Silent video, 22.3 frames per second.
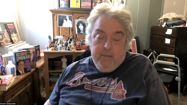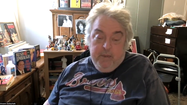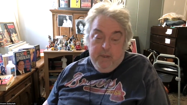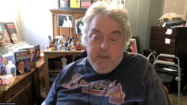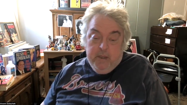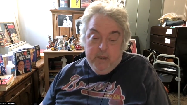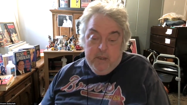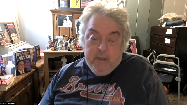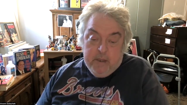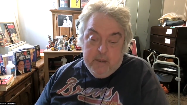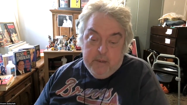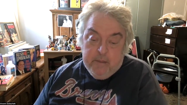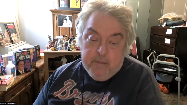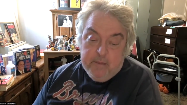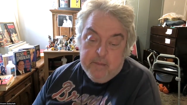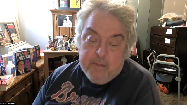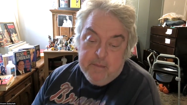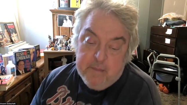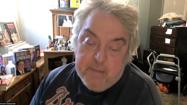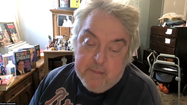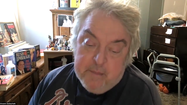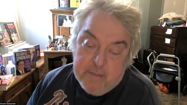
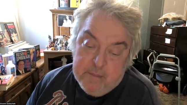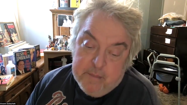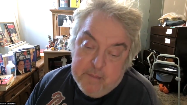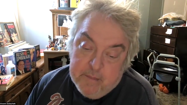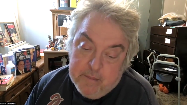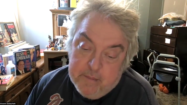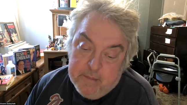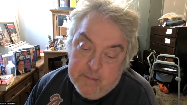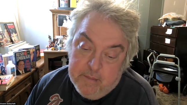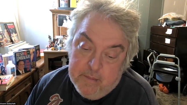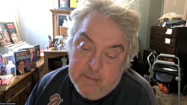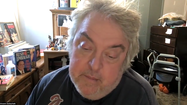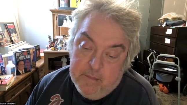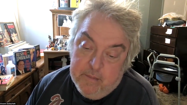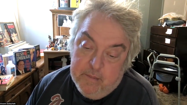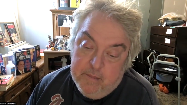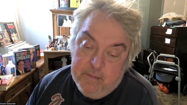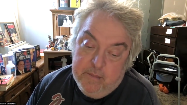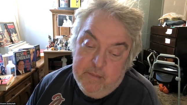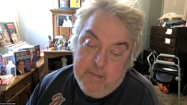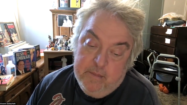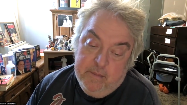
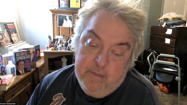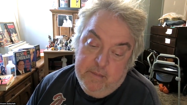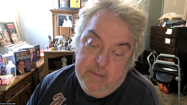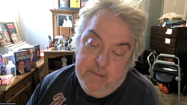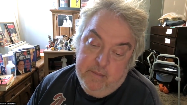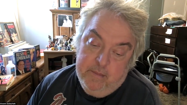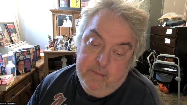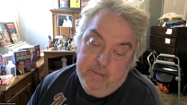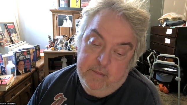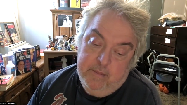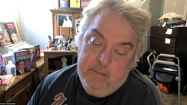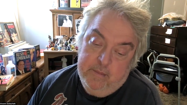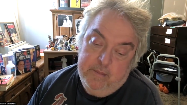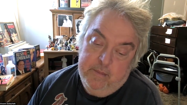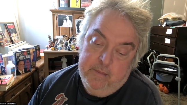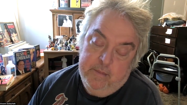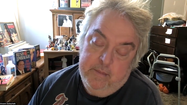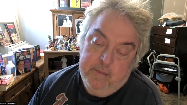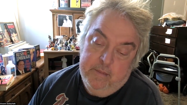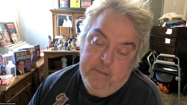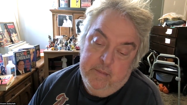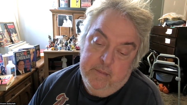
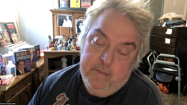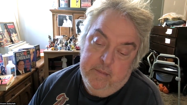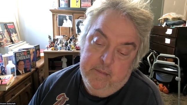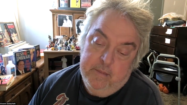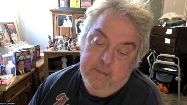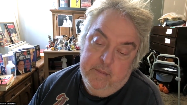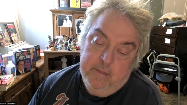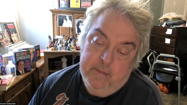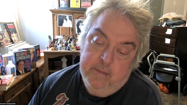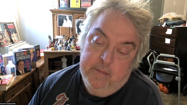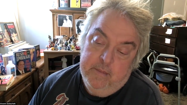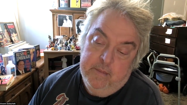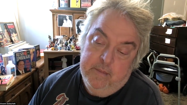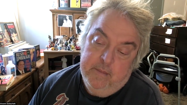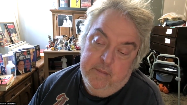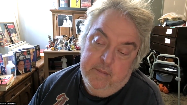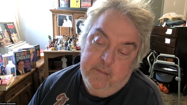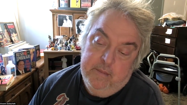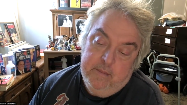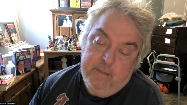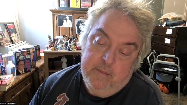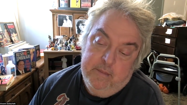
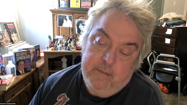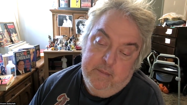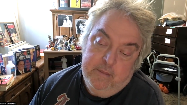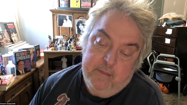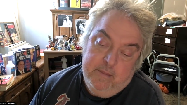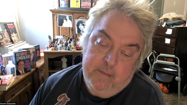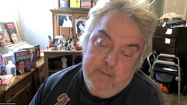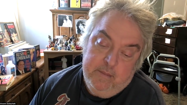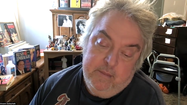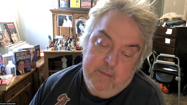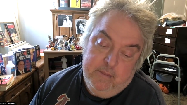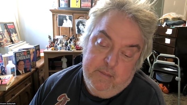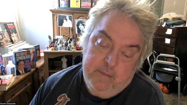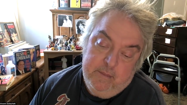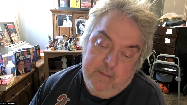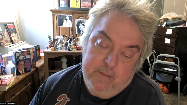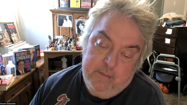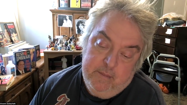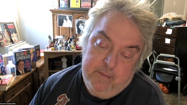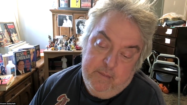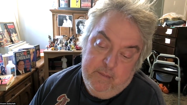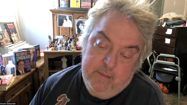
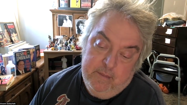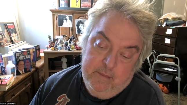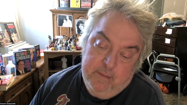Nobody speaks.